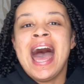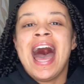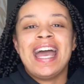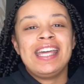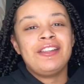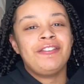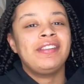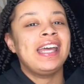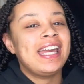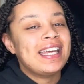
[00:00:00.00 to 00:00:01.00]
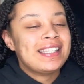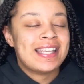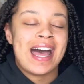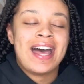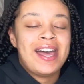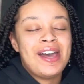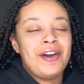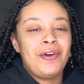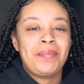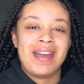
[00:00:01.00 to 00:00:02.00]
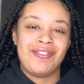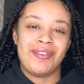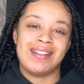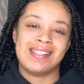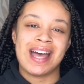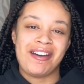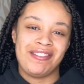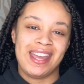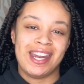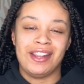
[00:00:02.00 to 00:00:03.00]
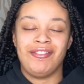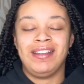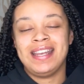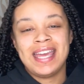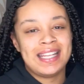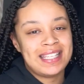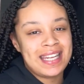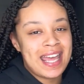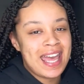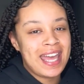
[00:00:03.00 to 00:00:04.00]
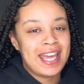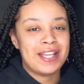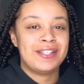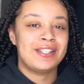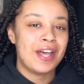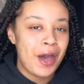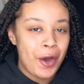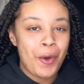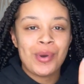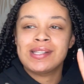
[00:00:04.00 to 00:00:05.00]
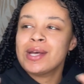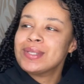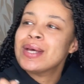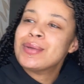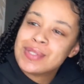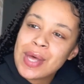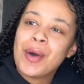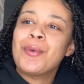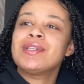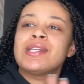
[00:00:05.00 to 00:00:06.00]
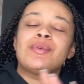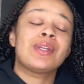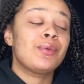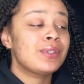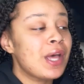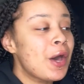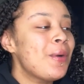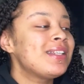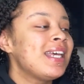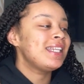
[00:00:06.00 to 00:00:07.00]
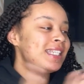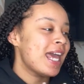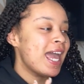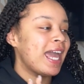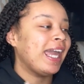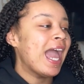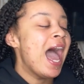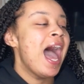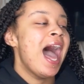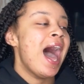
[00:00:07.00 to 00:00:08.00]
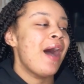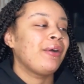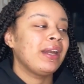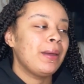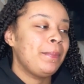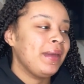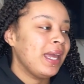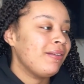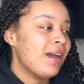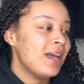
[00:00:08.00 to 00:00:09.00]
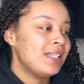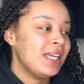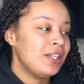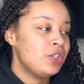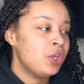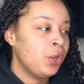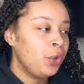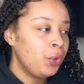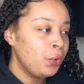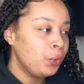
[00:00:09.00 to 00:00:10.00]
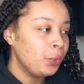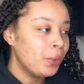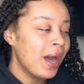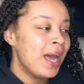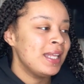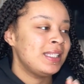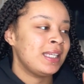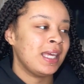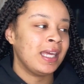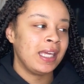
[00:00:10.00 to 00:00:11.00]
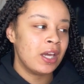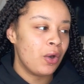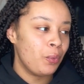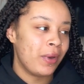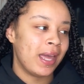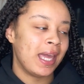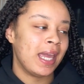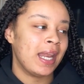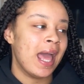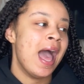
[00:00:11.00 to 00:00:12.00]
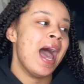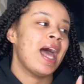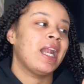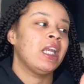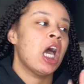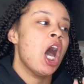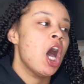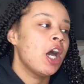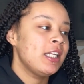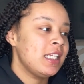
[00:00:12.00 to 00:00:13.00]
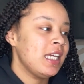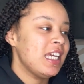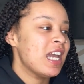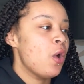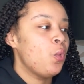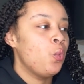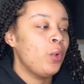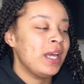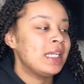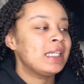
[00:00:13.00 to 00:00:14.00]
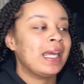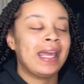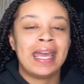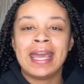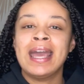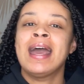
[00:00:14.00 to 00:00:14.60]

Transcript: Hi lovelies, I hope everyone's having a lovely day today. So, so, so, so, so, so, so, today I'm gonna be reacting to Tion Wayne and RD with it